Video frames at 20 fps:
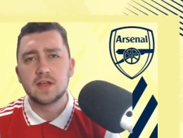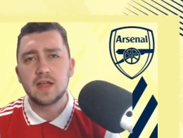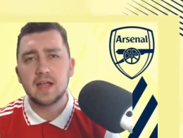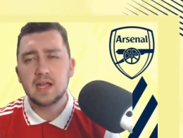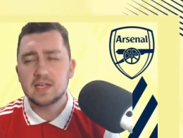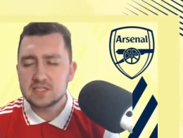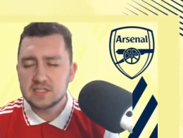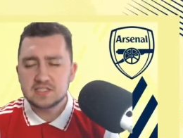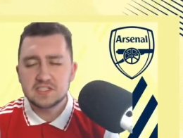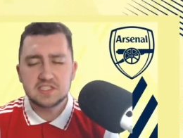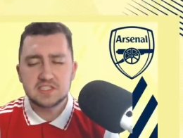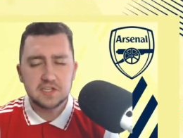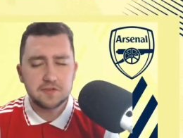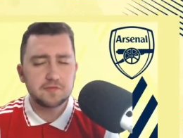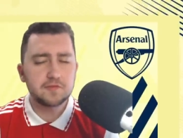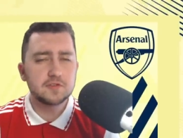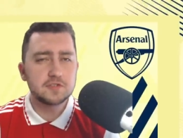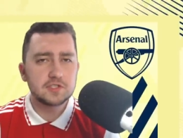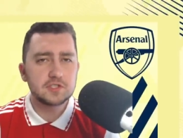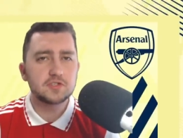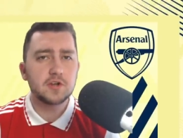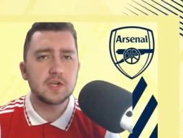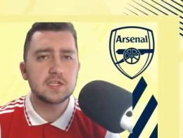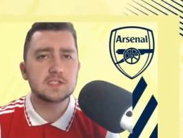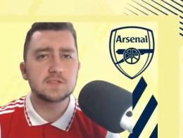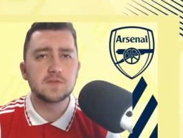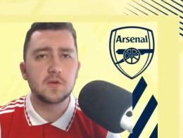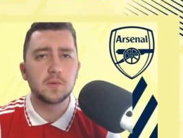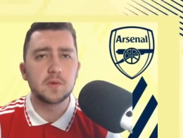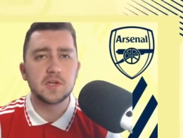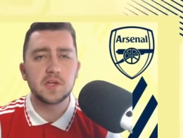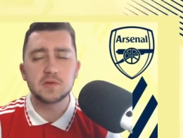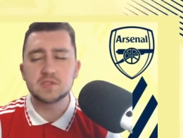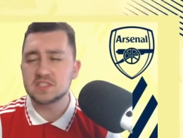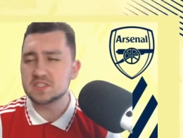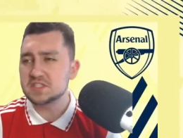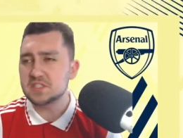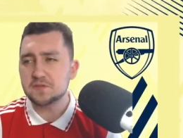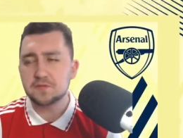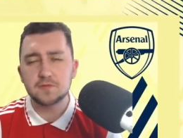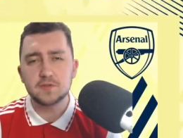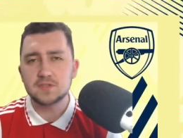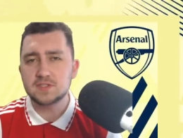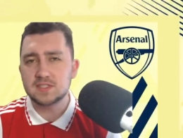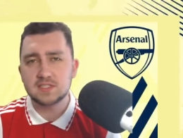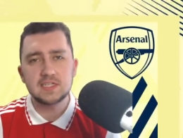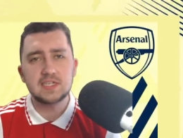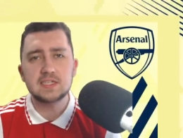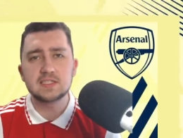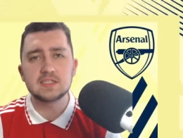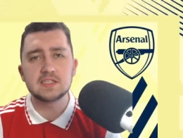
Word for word: It's a different transfer window. It's a different season.